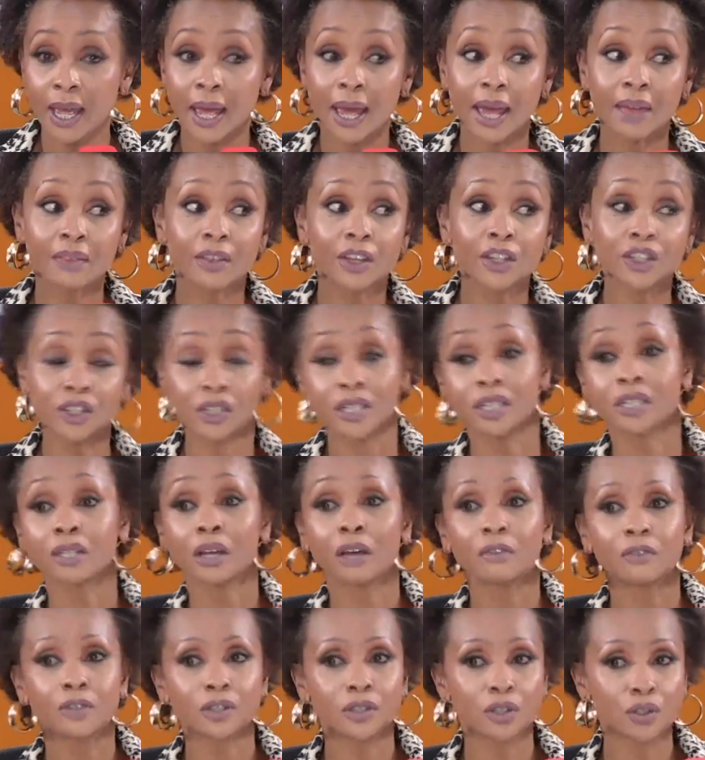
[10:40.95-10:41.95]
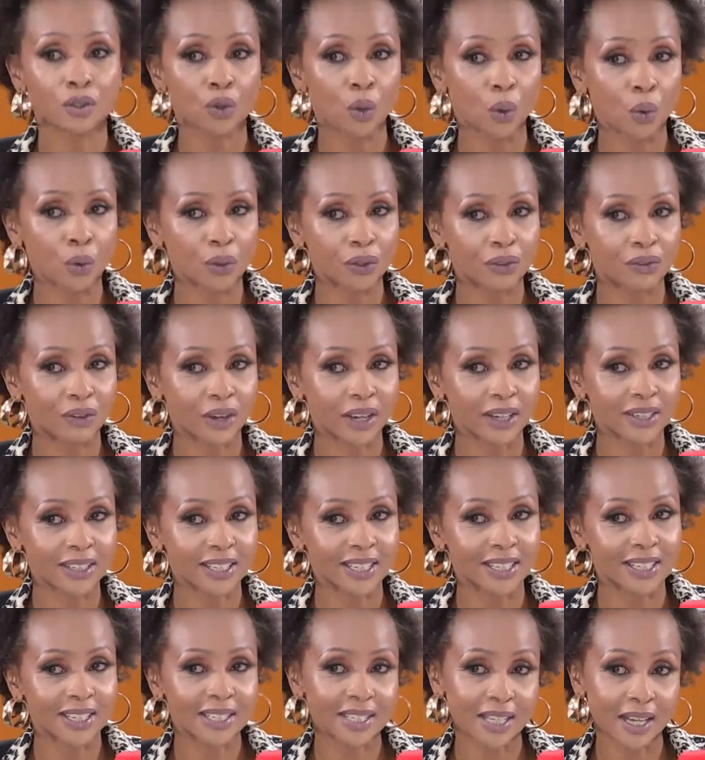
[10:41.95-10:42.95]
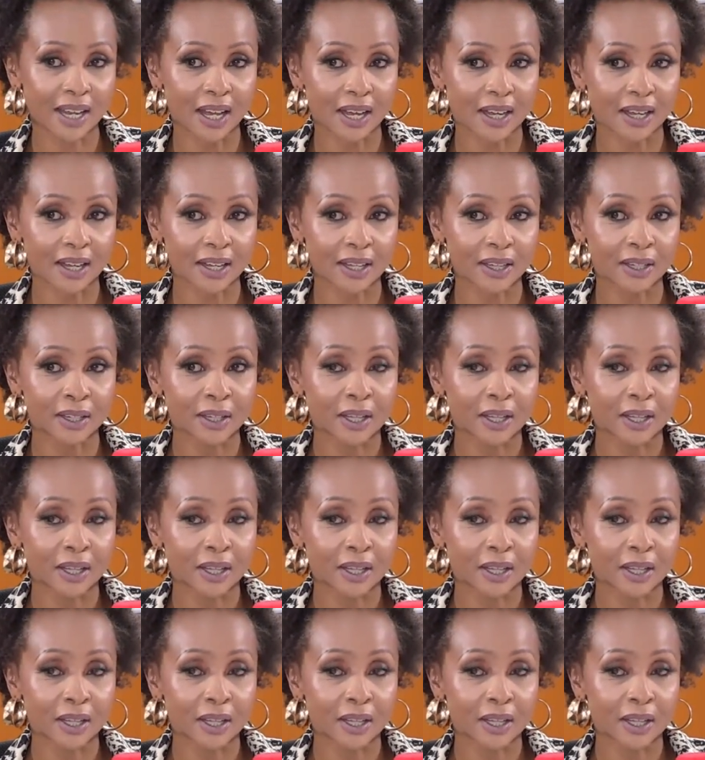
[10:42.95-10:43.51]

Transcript: And then she discovers this gold thread in Silanga.